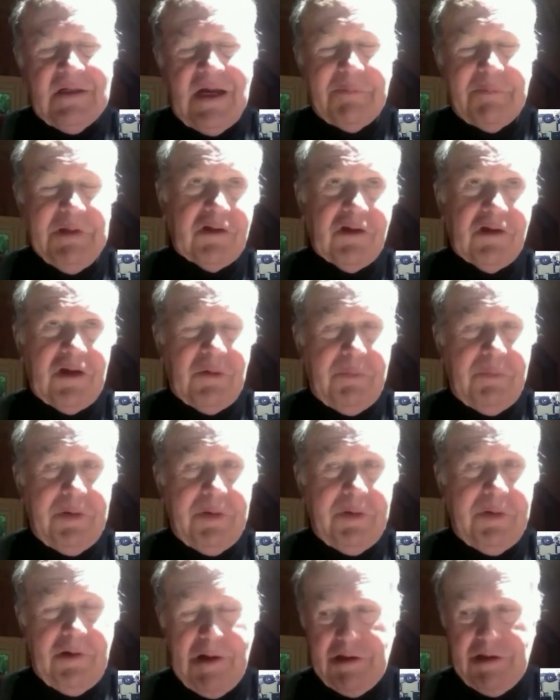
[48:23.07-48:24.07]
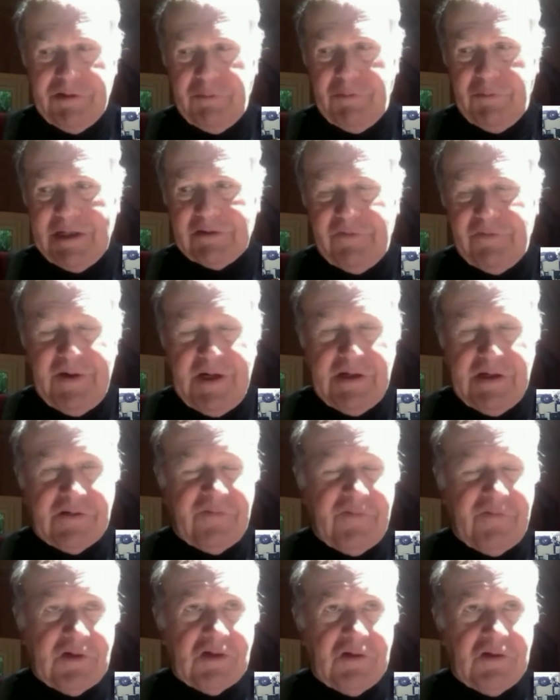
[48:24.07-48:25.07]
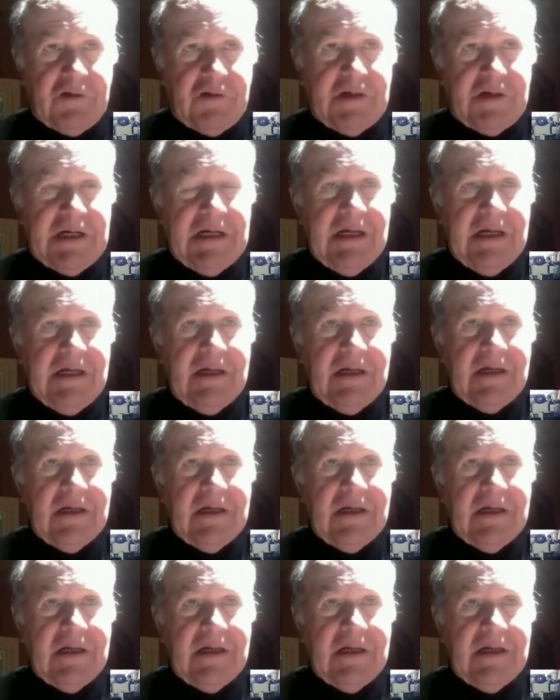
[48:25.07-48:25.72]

I mean, you're going to blow out the rectifiers for sure,